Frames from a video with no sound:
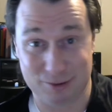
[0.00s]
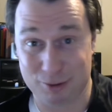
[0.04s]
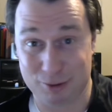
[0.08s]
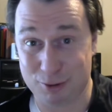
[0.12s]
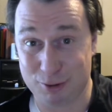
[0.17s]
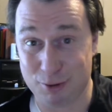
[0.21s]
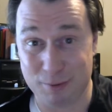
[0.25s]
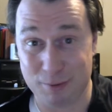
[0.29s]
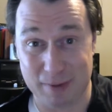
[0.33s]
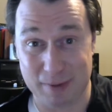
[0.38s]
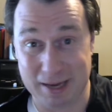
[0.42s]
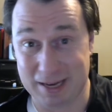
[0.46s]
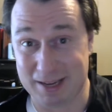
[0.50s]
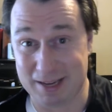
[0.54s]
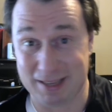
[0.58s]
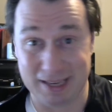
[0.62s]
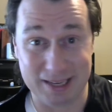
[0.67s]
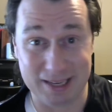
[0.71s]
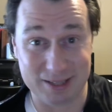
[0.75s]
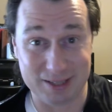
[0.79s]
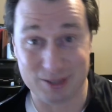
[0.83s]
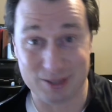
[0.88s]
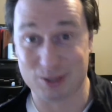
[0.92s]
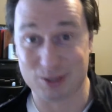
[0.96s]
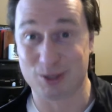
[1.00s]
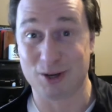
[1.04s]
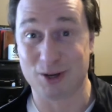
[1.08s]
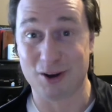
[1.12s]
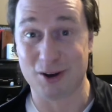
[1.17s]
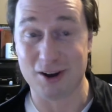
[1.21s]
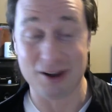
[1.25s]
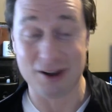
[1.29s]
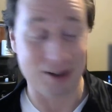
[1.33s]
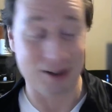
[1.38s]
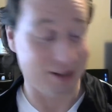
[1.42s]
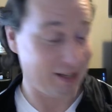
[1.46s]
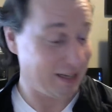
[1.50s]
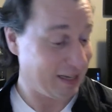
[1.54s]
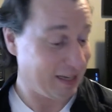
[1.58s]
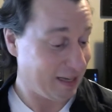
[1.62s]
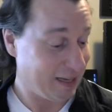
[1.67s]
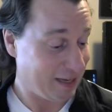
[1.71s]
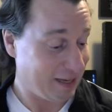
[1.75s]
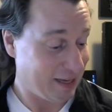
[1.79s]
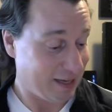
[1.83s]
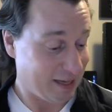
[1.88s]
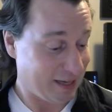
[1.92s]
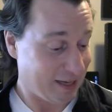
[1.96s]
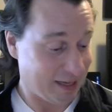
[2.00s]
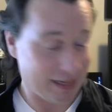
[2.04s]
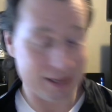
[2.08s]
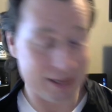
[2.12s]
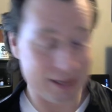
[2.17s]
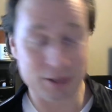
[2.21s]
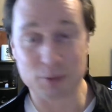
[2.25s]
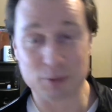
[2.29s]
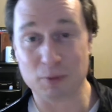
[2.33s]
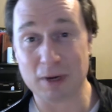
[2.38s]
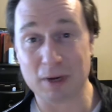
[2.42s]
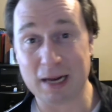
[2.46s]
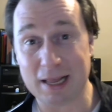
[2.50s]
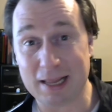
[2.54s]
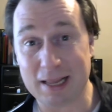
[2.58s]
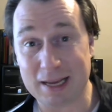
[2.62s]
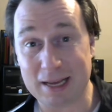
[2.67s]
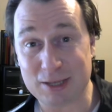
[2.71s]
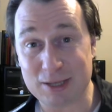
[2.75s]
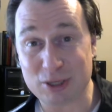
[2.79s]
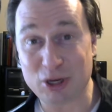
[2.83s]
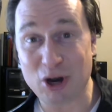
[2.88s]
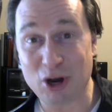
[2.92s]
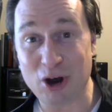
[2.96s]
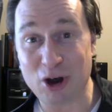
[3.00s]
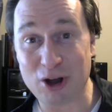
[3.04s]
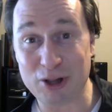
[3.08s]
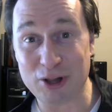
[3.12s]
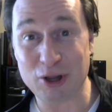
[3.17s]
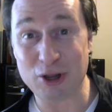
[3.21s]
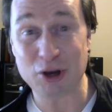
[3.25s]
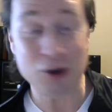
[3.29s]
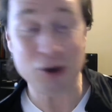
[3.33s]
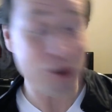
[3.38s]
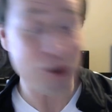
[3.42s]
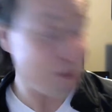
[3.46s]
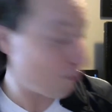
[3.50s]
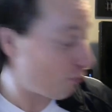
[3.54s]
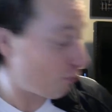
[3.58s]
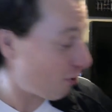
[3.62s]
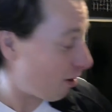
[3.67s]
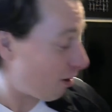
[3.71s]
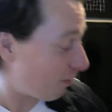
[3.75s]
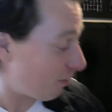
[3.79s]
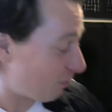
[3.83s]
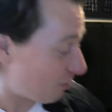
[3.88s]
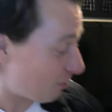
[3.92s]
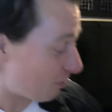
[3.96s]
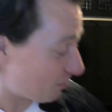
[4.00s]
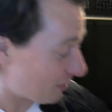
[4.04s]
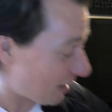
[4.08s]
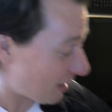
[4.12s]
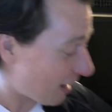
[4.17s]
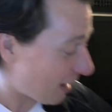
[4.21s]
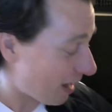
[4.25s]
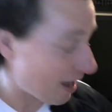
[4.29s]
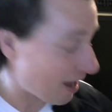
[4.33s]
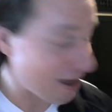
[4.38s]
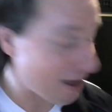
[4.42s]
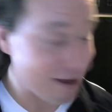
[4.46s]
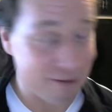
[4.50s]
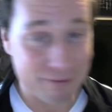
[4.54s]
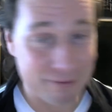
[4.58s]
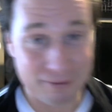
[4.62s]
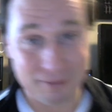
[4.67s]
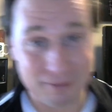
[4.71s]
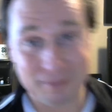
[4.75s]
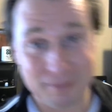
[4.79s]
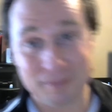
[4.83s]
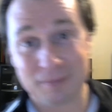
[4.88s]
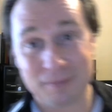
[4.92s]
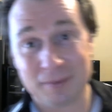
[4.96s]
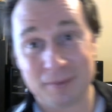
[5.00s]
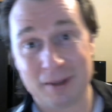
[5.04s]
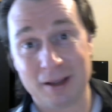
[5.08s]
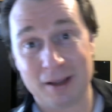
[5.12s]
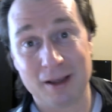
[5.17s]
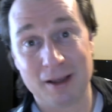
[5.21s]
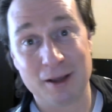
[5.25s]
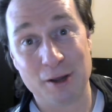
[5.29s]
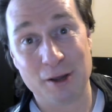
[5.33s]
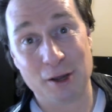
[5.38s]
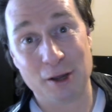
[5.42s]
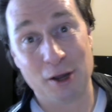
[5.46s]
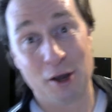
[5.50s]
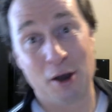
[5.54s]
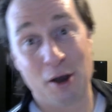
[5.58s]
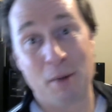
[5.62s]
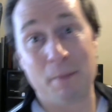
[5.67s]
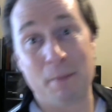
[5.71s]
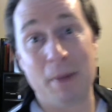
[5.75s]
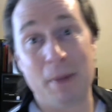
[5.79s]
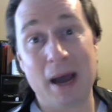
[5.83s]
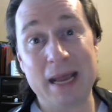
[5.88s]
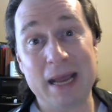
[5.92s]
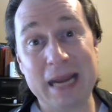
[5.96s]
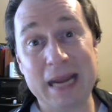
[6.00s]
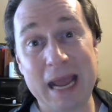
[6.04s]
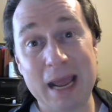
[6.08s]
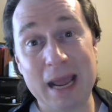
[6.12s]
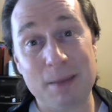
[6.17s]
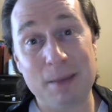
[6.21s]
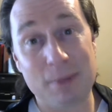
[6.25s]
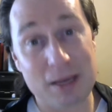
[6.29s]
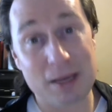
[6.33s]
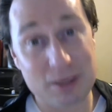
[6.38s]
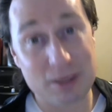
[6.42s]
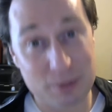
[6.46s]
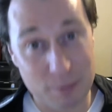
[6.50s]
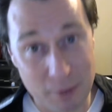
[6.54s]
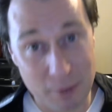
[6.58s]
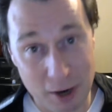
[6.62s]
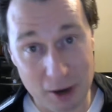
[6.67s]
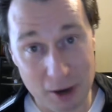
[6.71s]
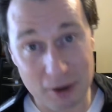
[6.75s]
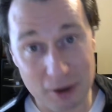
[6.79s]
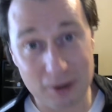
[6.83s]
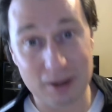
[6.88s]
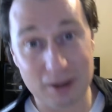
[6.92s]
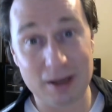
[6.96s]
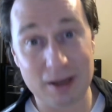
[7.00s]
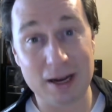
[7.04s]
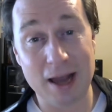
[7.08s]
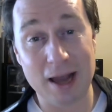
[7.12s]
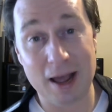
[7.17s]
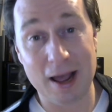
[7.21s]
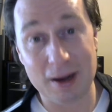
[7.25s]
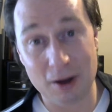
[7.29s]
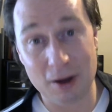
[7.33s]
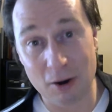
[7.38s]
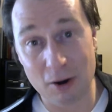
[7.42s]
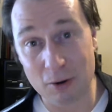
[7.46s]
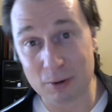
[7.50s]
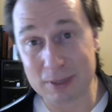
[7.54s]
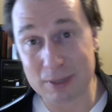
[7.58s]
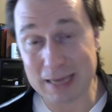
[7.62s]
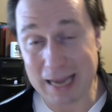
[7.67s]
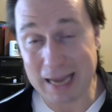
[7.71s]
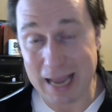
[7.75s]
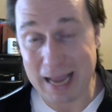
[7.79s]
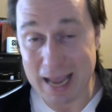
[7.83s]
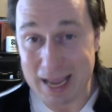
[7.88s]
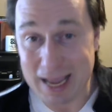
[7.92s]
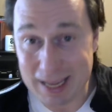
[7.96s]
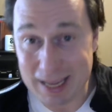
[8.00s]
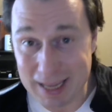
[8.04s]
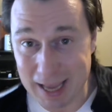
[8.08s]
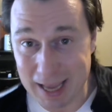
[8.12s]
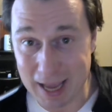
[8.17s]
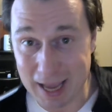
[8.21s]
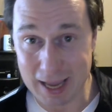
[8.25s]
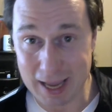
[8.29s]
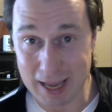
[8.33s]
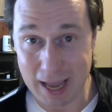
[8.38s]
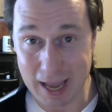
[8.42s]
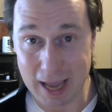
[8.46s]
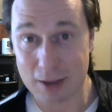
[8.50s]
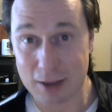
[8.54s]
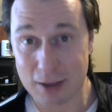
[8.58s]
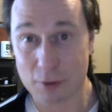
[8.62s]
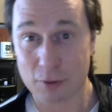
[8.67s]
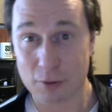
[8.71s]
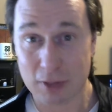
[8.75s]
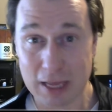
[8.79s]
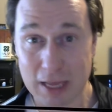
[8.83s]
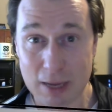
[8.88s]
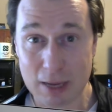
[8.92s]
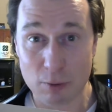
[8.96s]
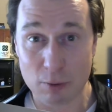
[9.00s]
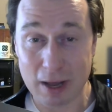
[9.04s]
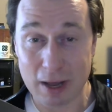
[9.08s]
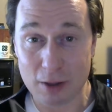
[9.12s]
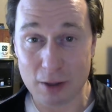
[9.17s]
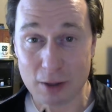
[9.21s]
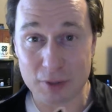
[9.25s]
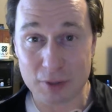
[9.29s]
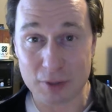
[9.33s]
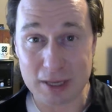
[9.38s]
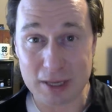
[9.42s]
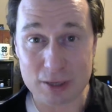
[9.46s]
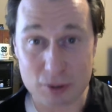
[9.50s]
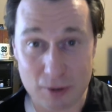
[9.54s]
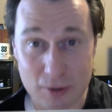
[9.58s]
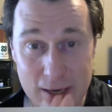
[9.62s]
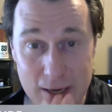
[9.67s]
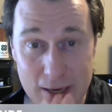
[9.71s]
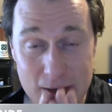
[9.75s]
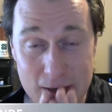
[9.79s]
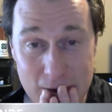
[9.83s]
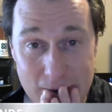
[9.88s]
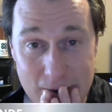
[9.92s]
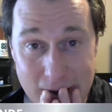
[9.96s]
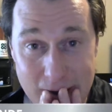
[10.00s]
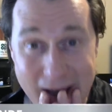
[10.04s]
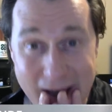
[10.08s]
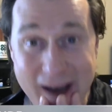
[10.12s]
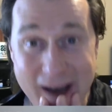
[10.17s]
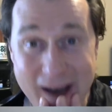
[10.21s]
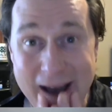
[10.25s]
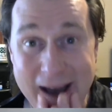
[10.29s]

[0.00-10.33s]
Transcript: too many leads to call, it's what I like to call a good problem to have. My name is Marc Lalonde, aka The Wealthy Trainer.